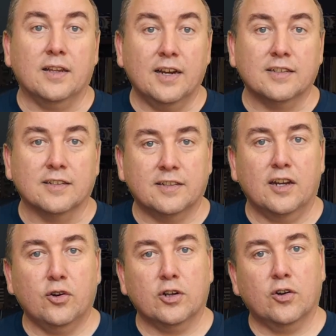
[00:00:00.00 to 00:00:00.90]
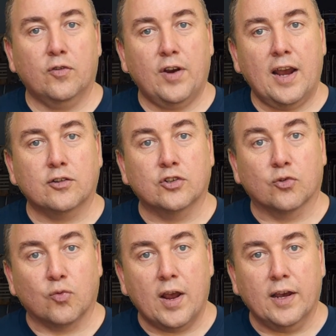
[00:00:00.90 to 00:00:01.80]
Alexa, set nuclear reactor to
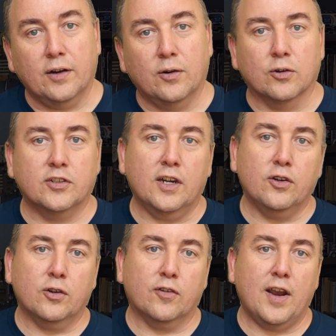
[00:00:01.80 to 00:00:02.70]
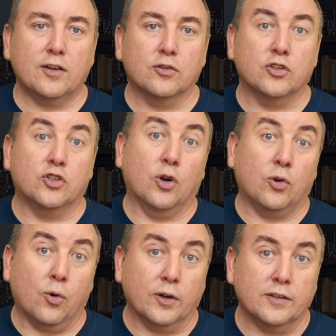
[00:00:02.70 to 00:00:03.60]
red, or set nuclear reactor to
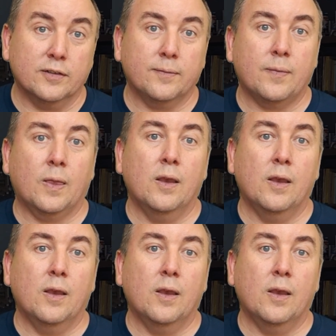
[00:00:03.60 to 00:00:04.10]
turquoise.